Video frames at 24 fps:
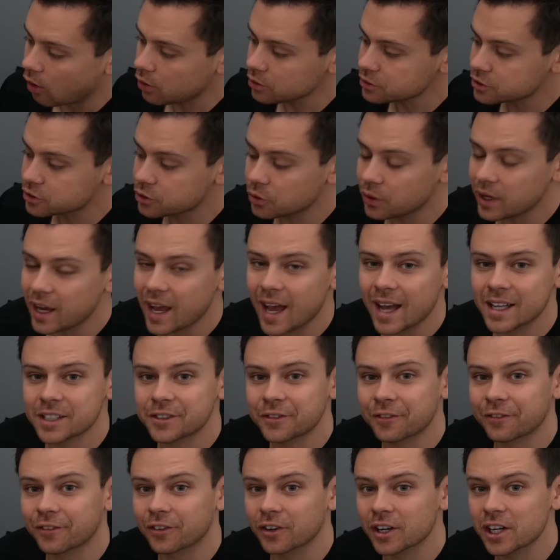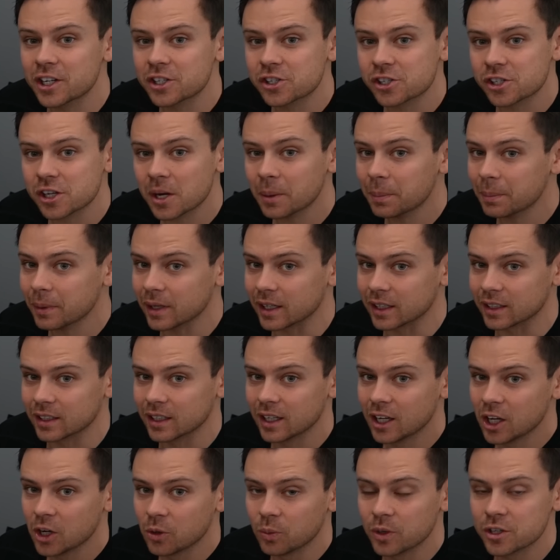Also, it has free shipping,
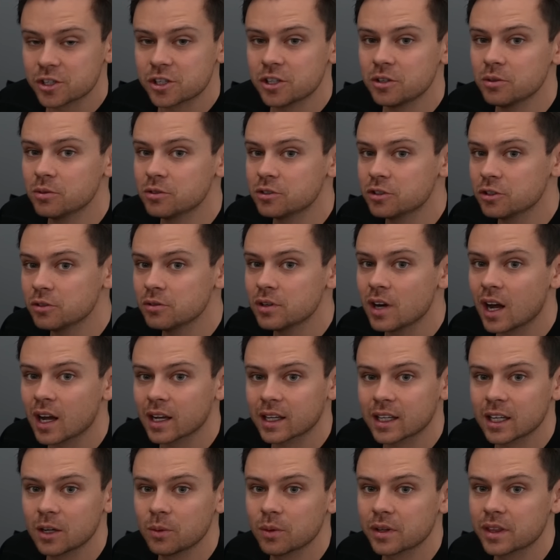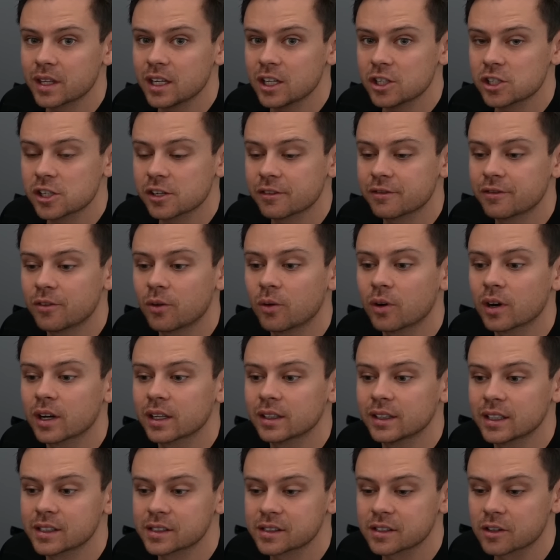which you do not get with EG4
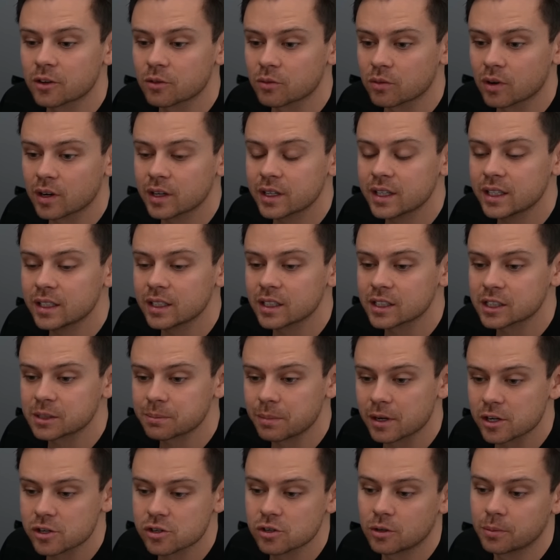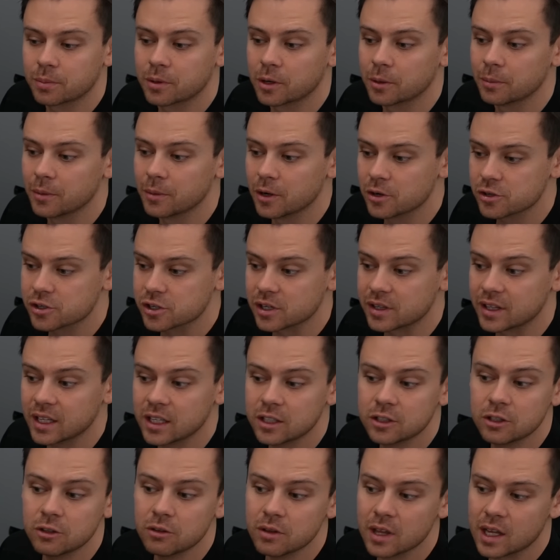unless they're running a special promotion. They do